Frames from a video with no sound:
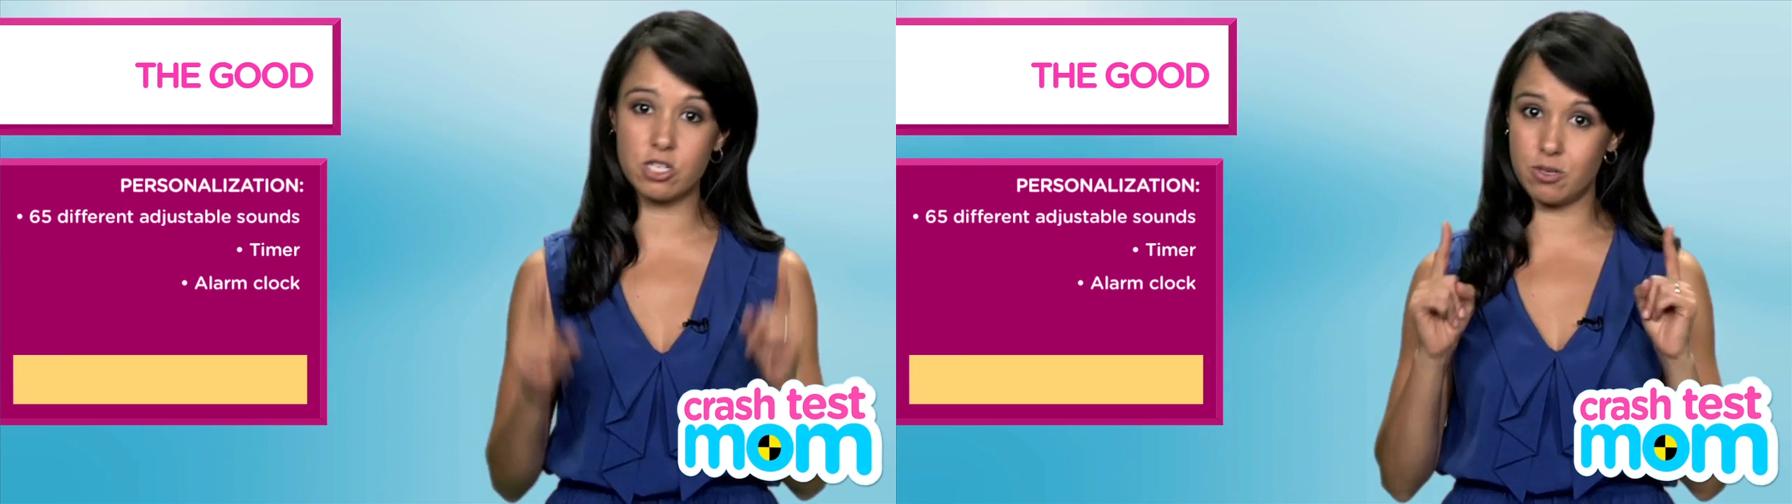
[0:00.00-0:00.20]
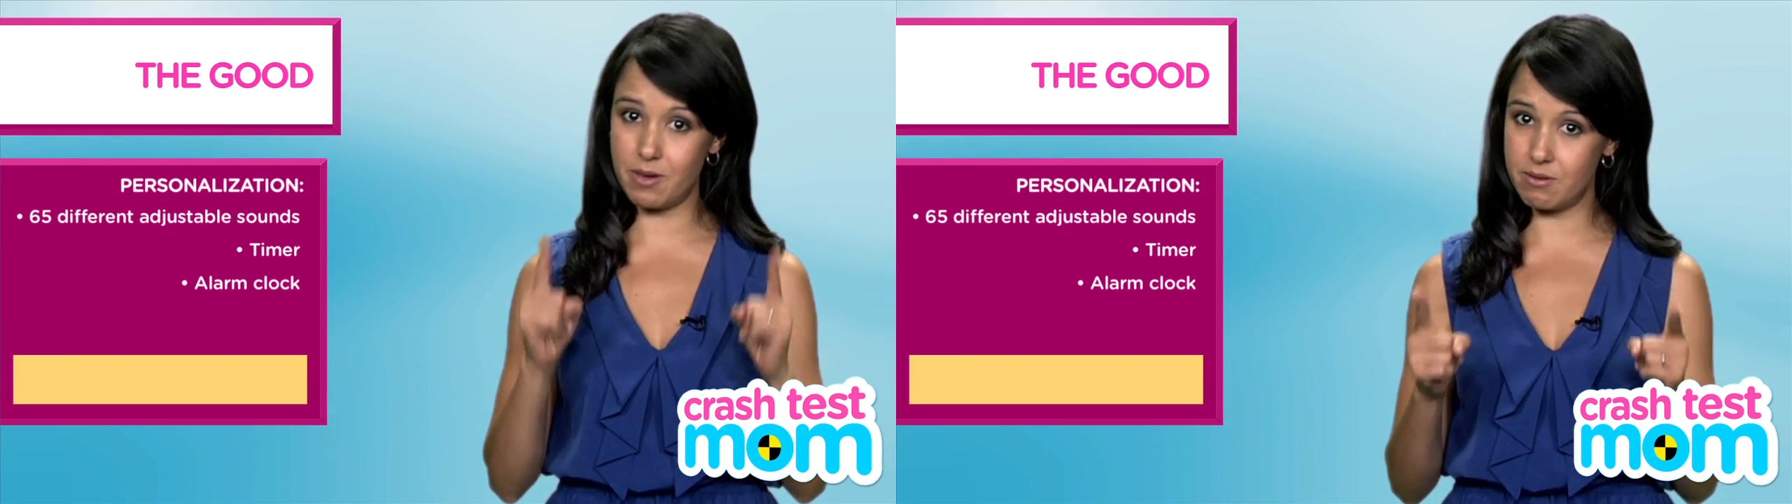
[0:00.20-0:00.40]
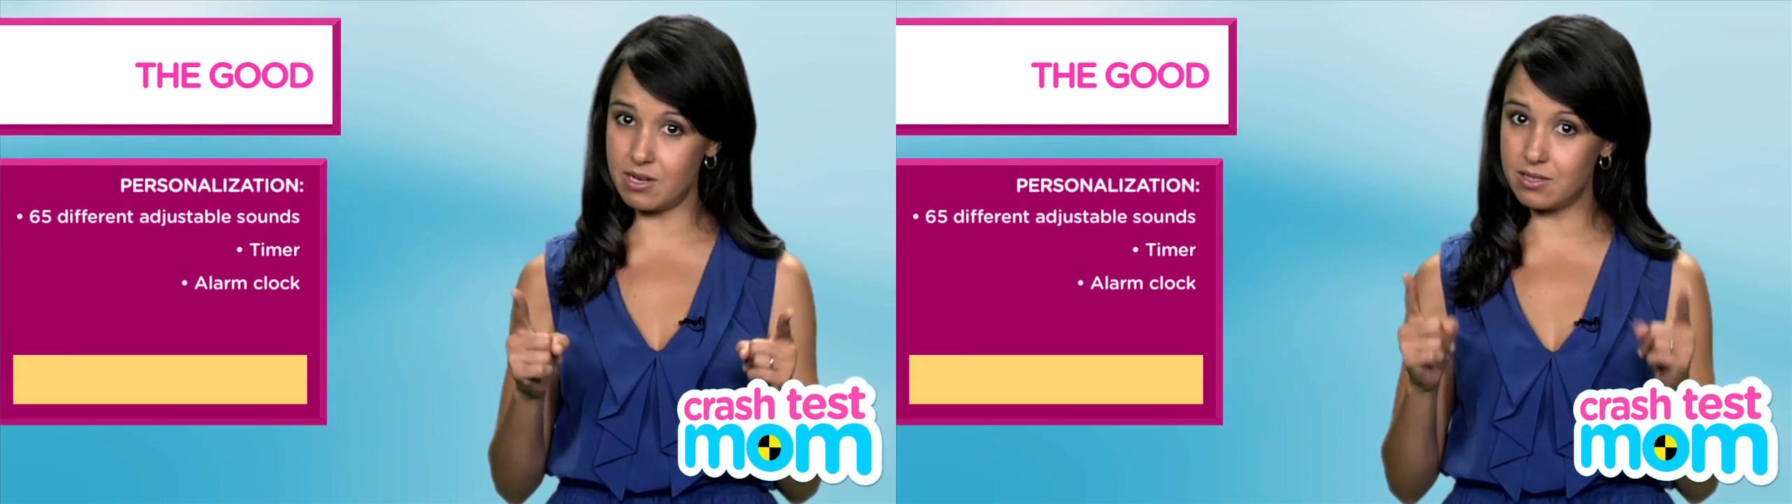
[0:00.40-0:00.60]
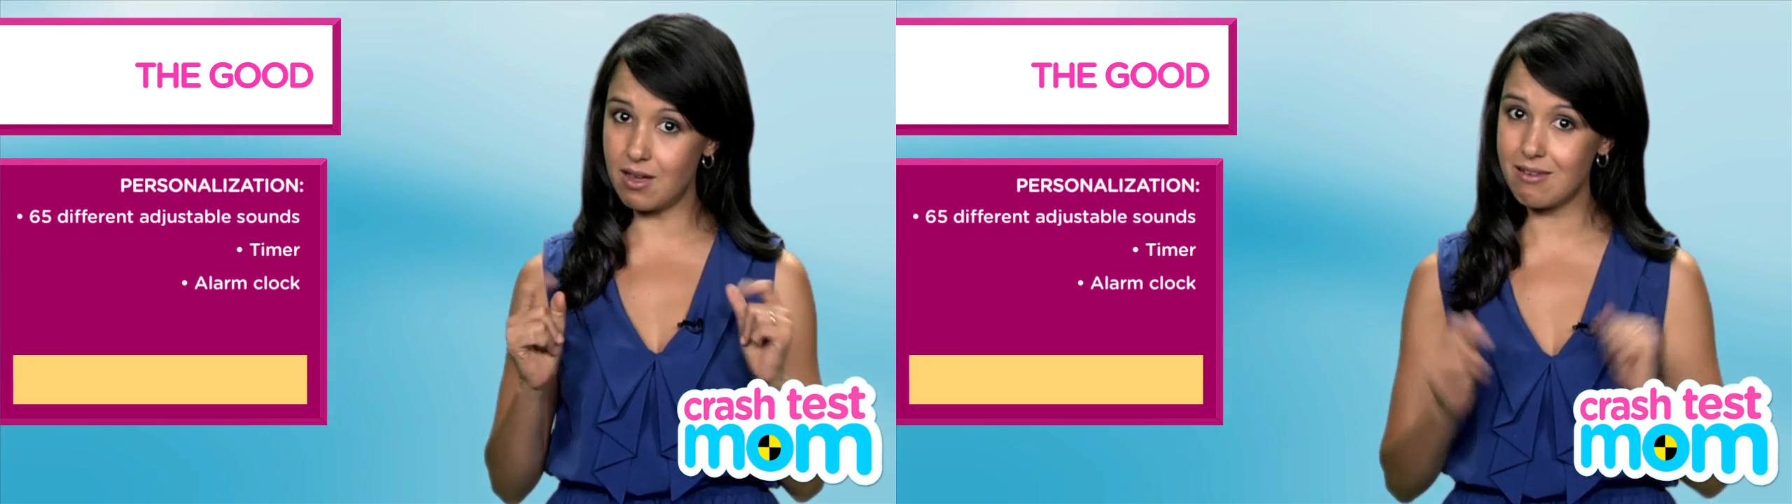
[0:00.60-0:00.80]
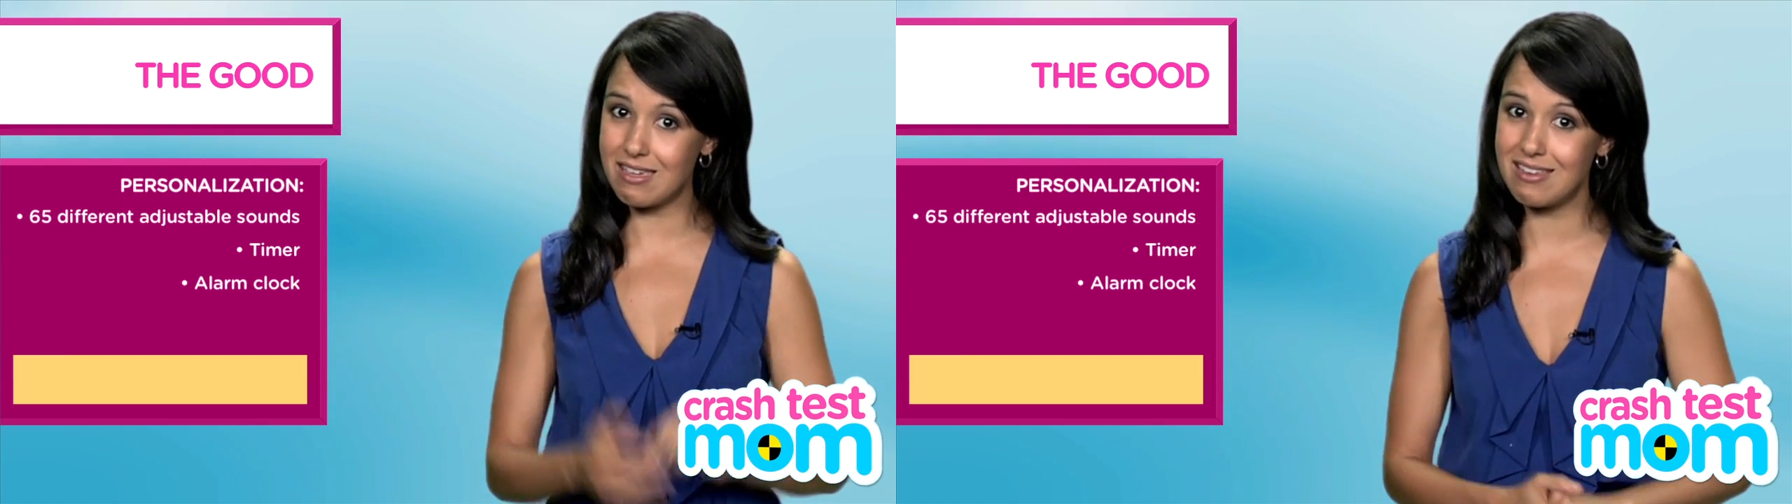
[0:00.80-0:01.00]
which your baby does
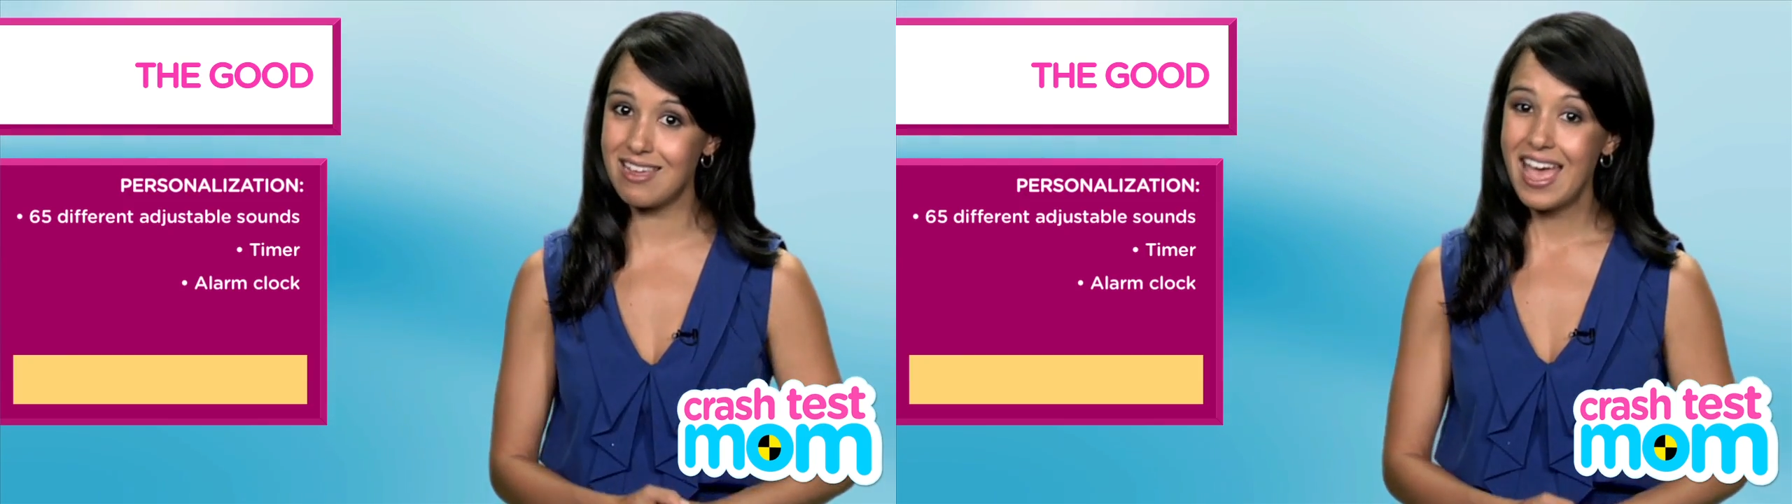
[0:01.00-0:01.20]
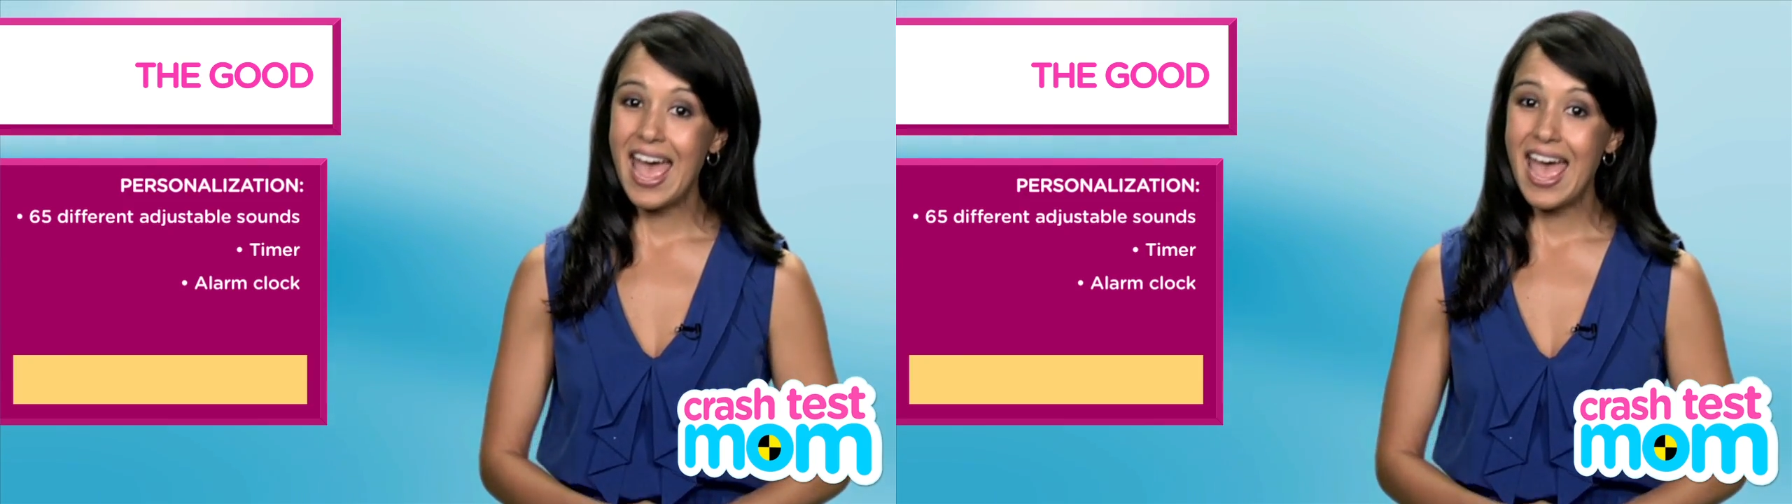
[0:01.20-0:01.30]
not need,